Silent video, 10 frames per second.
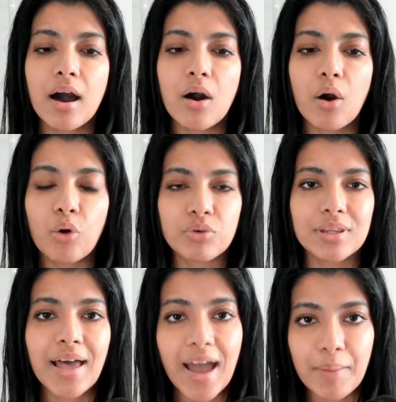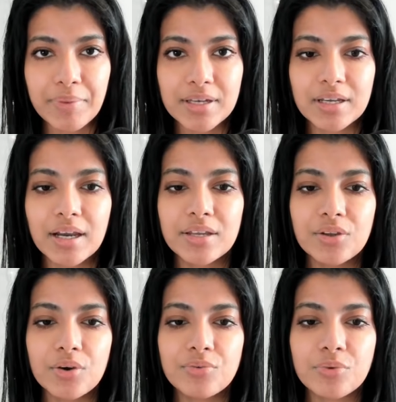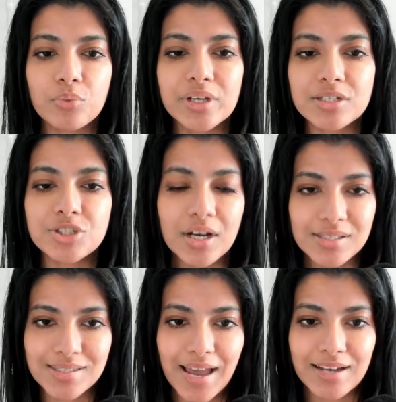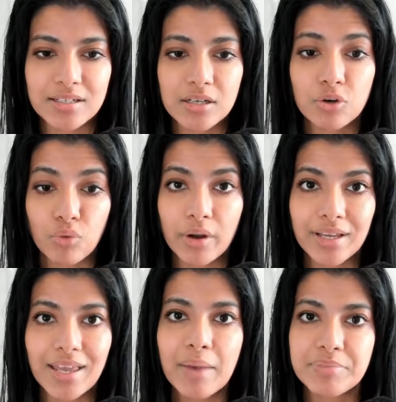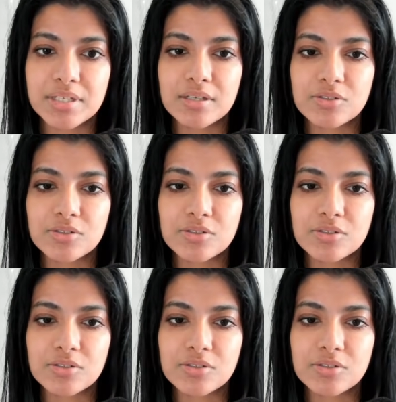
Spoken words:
overlap and kind of readjust that chronic emptiness.